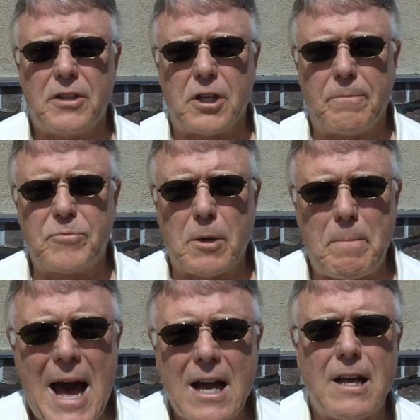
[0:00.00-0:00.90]
to, to
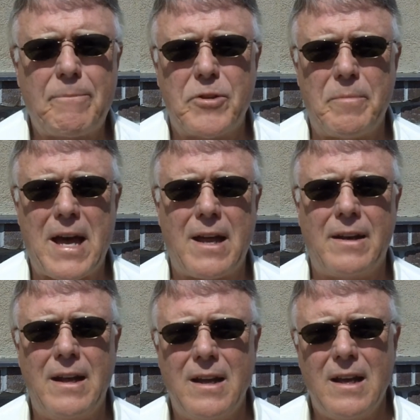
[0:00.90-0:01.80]
back up the
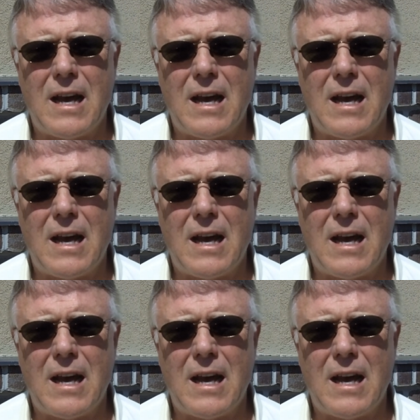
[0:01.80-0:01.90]
men.